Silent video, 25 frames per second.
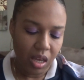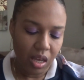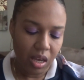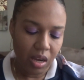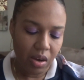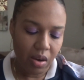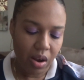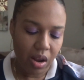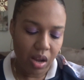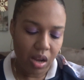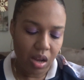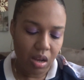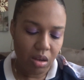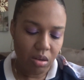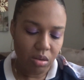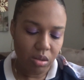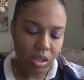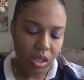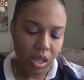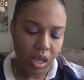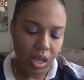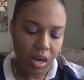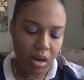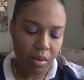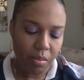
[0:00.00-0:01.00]
Here I go,
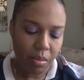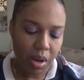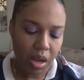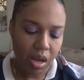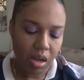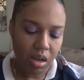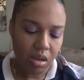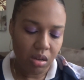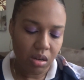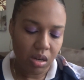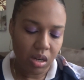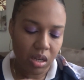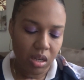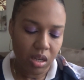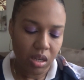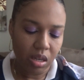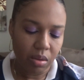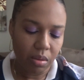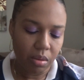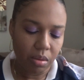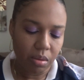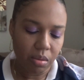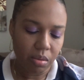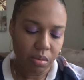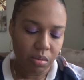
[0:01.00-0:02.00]
saying I'm not going to
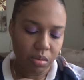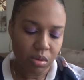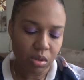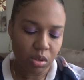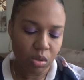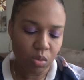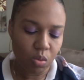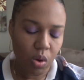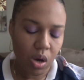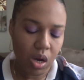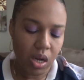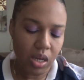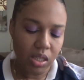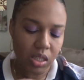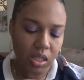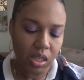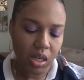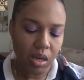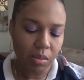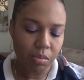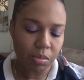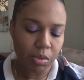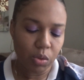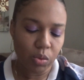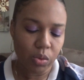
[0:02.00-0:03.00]
swatch. And
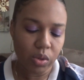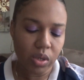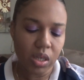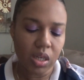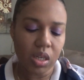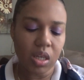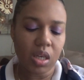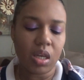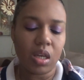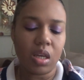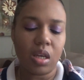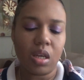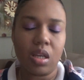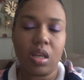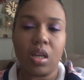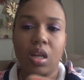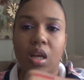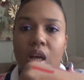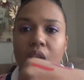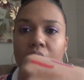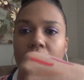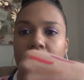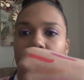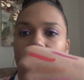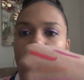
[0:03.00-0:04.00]
I'm doing it again.
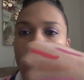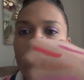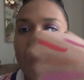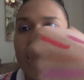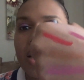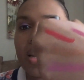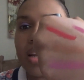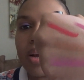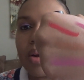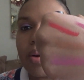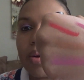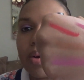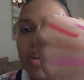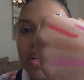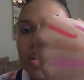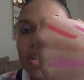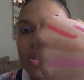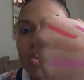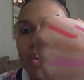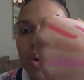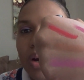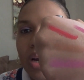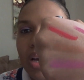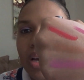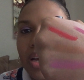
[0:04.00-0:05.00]
And there it
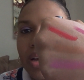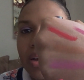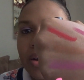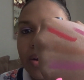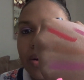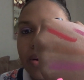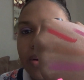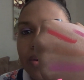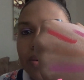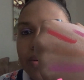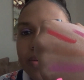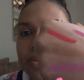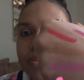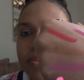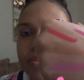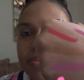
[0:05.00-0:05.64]
is right here.